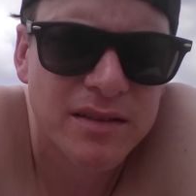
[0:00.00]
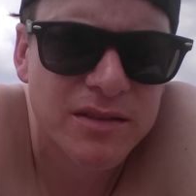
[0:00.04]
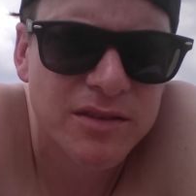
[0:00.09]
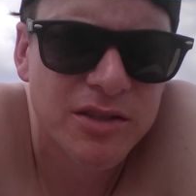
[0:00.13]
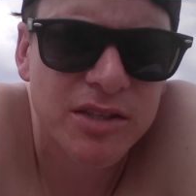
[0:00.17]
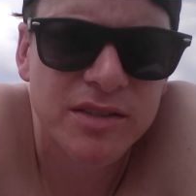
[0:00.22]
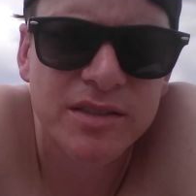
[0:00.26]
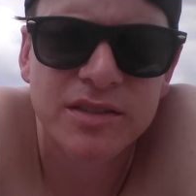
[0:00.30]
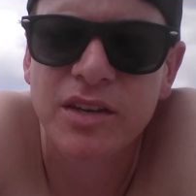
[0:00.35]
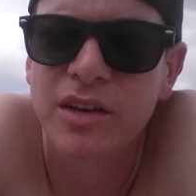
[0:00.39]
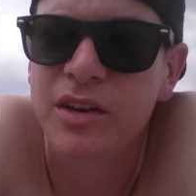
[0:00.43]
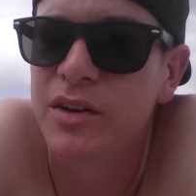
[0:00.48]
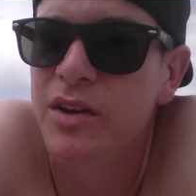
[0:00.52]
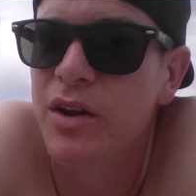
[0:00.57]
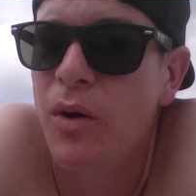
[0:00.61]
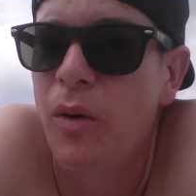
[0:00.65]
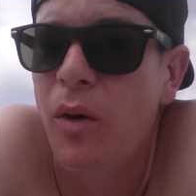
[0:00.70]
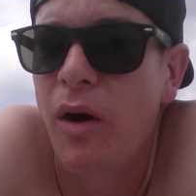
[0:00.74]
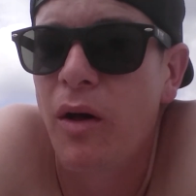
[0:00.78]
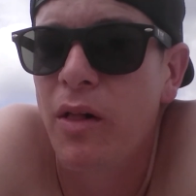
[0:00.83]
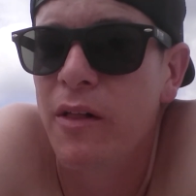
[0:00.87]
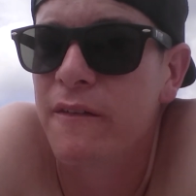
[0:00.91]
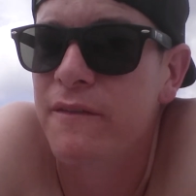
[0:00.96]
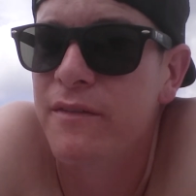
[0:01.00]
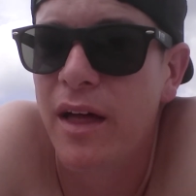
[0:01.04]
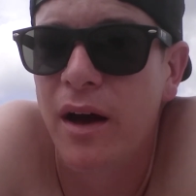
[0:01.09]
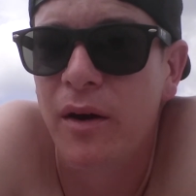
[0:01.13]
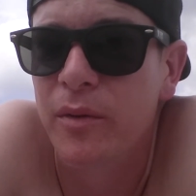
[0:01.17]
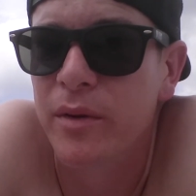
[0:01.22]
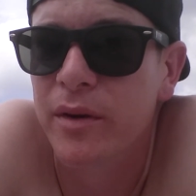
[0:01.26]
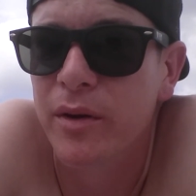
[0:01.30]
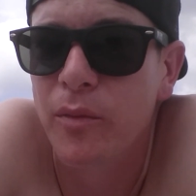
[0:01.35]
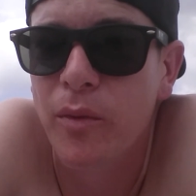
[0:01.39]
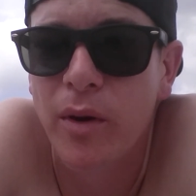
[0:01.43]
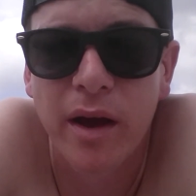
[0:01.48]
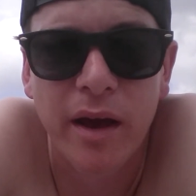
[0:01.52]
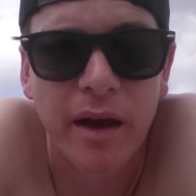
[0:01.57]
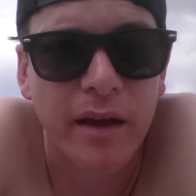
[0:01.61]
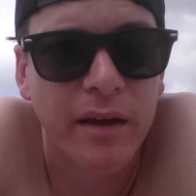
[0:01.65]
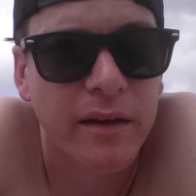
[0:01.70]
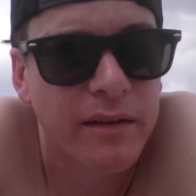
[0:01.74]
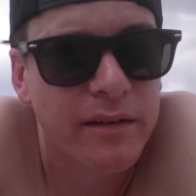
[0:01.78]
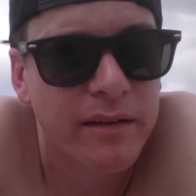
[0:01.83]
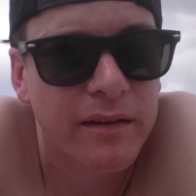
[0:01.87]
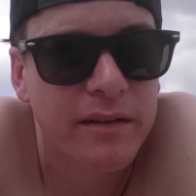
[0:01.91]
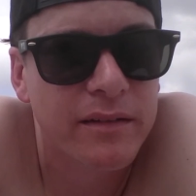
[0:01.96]
just so you know, all of that went
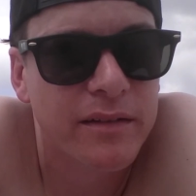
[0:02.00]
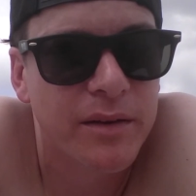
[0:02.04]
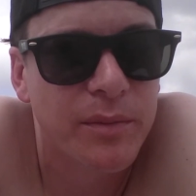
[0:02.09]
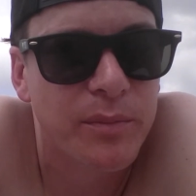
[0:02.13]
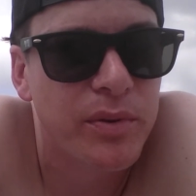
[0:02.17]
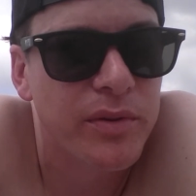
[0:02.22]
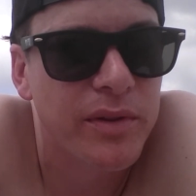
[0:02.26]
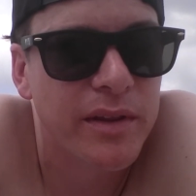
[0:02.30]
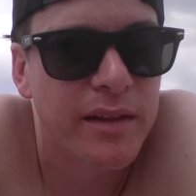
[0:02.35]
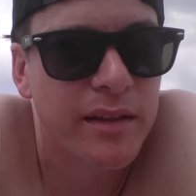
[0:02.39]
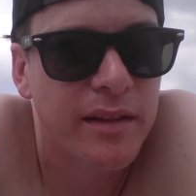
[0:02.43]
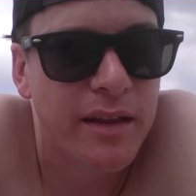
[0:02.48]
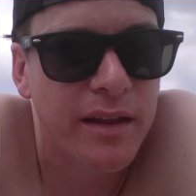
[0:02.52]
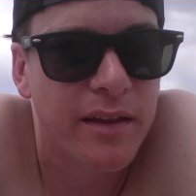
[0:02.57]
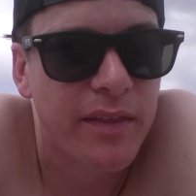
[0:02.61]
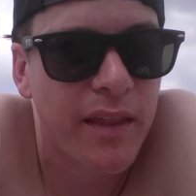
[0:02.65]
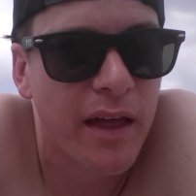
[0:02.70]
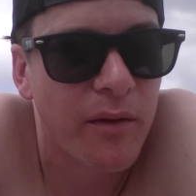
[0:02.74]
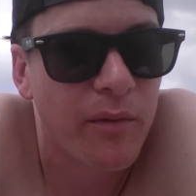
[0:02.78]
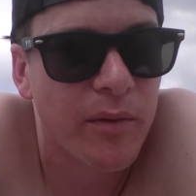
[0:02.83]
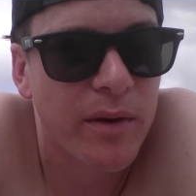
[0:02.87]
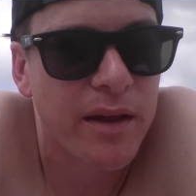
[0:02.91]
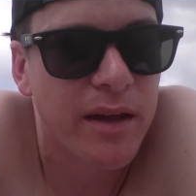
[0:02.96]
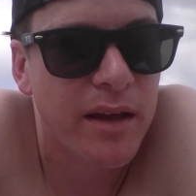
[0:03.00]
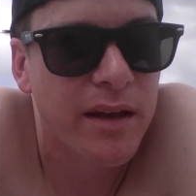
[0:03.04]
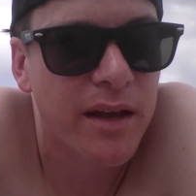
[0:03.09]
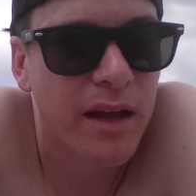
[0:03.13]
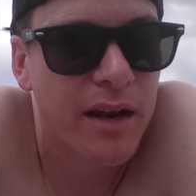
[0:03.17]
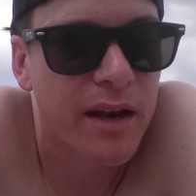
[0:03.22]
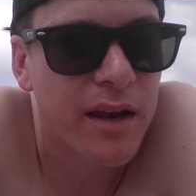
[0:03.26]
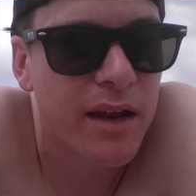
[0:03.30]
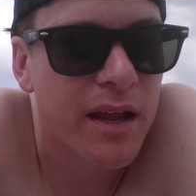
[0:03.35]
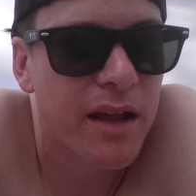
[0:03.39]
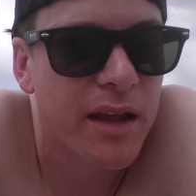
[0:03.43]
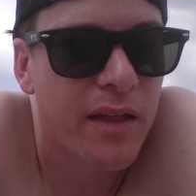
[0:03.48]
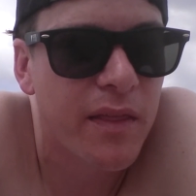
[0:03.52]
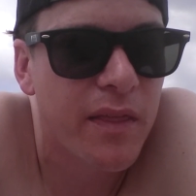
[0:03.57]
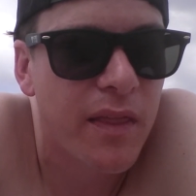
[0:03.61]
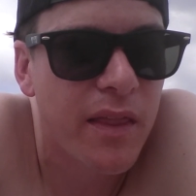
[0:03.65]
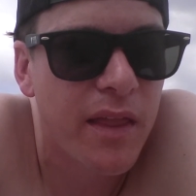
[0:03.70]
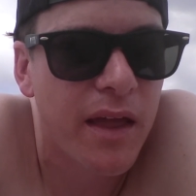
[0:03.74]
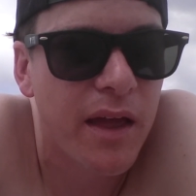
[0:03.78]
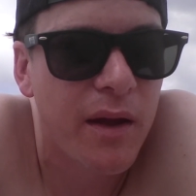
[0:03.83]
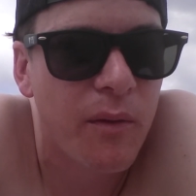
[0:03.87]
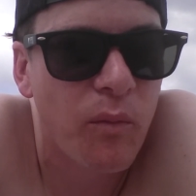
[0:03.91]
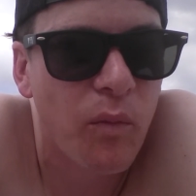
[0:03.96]
away completely in that week.
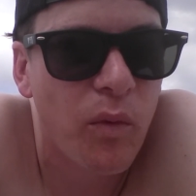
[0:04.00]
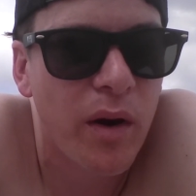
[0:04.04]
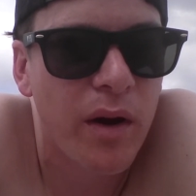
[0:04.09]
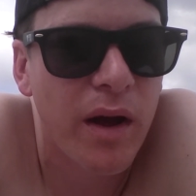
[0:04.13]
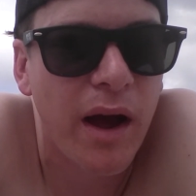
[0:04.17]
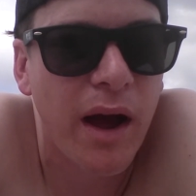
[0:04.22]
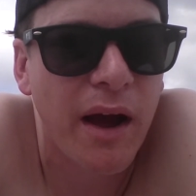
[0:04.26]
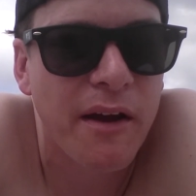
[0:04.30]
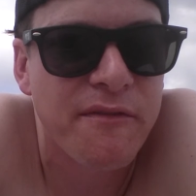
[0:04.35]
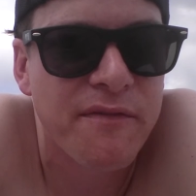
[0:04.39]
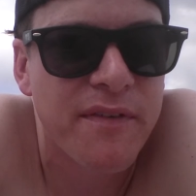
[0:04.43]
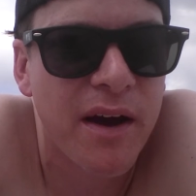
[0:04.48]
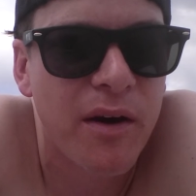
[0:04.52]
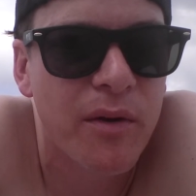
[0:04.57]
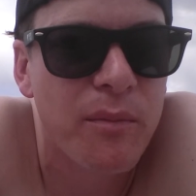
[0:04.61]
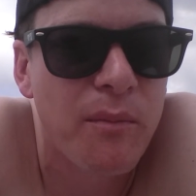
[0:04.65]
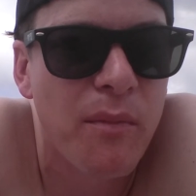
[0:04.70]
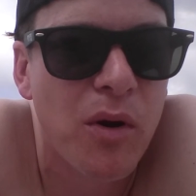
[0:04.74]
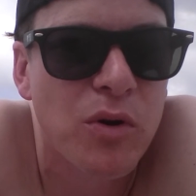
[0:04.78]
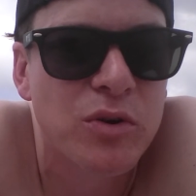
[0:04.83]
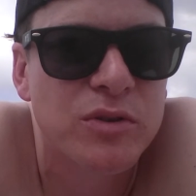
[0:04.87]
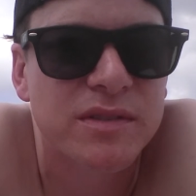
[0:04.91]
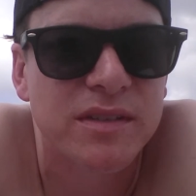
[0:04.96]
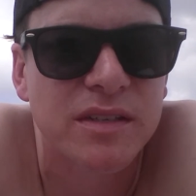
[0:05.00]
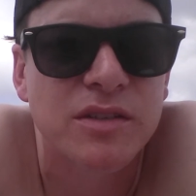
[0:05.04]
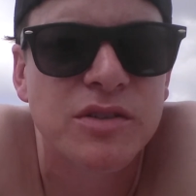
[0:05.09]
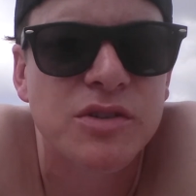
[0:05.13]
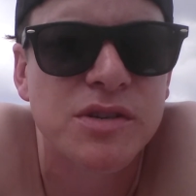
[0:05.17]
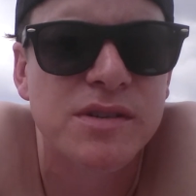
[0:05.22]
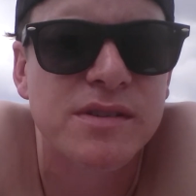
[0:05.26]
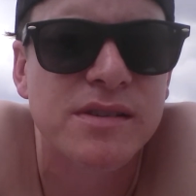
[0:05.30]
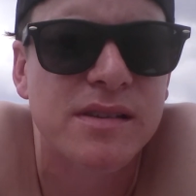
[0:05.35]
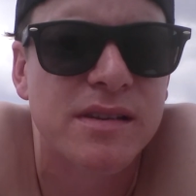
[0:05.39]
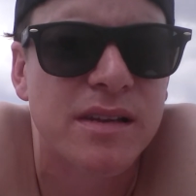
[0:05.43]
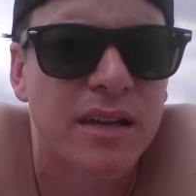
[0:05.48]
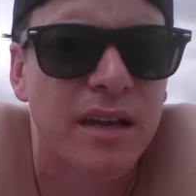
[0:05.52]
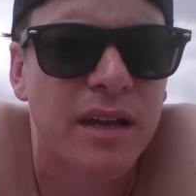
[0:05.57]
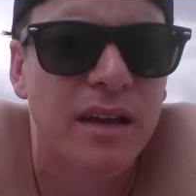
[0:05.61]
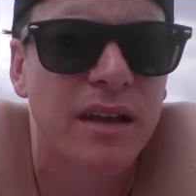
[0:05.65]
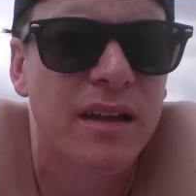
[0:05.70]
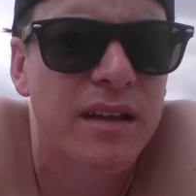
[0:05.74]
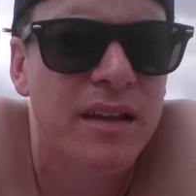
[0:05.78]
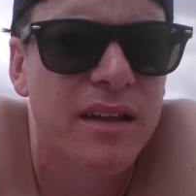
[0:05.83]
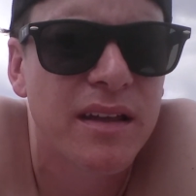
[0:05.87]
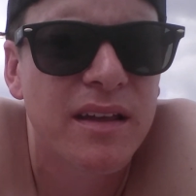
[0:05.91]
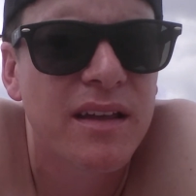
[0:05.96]
And what I found most
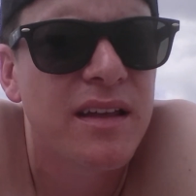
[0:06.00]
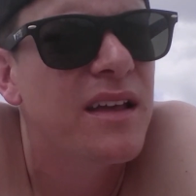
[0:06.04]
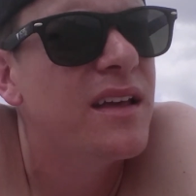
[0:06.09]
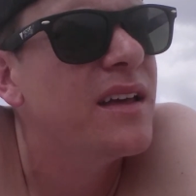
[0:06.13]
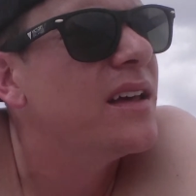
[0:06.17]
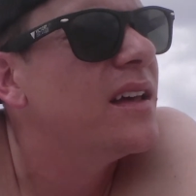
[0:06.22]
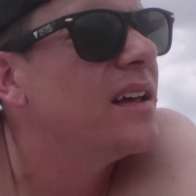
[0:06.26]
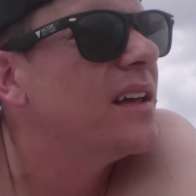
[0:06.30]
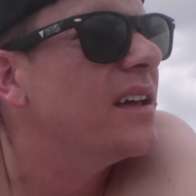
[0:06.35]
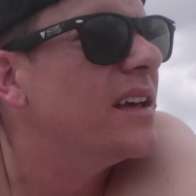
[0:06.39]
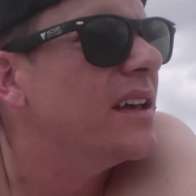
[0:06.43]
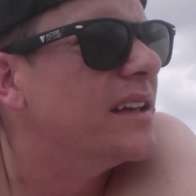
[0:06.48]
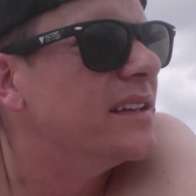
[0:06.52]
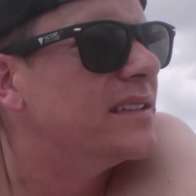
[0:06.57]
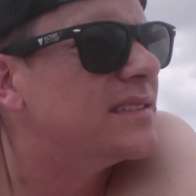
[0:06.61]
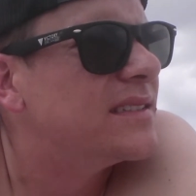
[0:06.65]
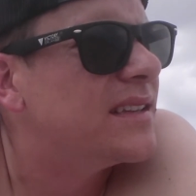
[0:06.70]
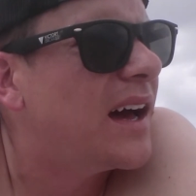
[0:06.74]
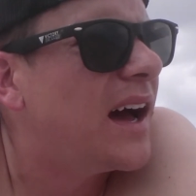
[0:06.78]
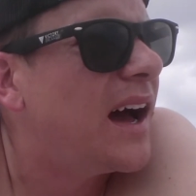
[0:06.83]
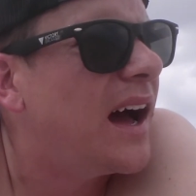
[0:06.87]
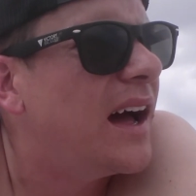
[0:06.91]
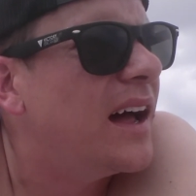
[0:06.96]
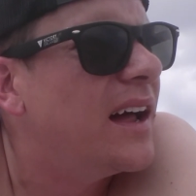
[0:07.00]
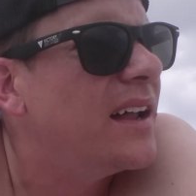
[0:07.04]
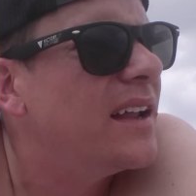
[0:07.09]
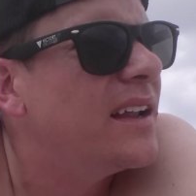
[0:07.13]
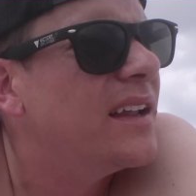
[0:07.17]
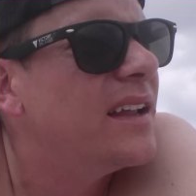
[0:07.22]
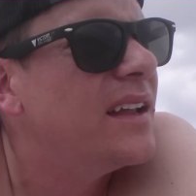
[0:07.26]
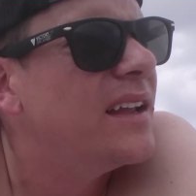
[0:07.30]
interesting is that